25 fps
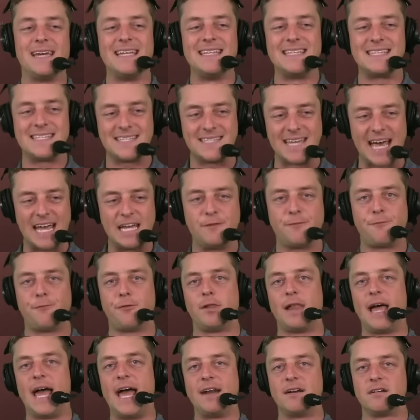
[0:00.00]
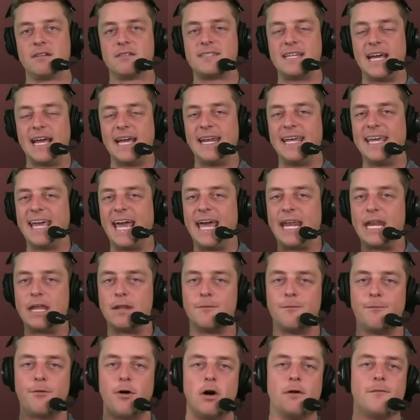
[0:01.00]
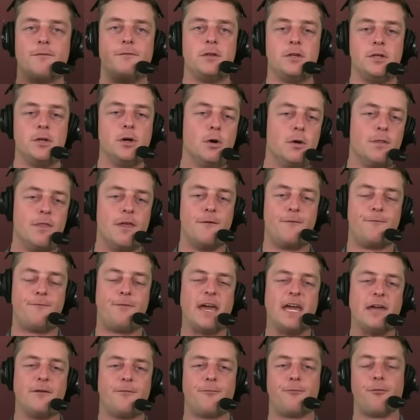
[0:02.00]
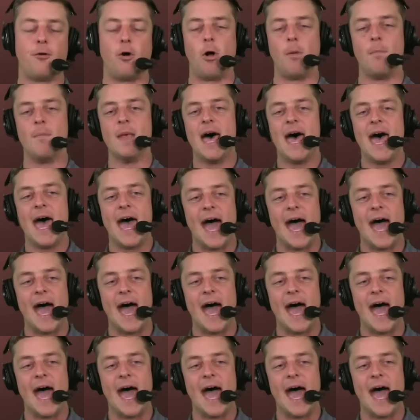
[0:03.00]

insightful, entertaining, and involve you, the faithful.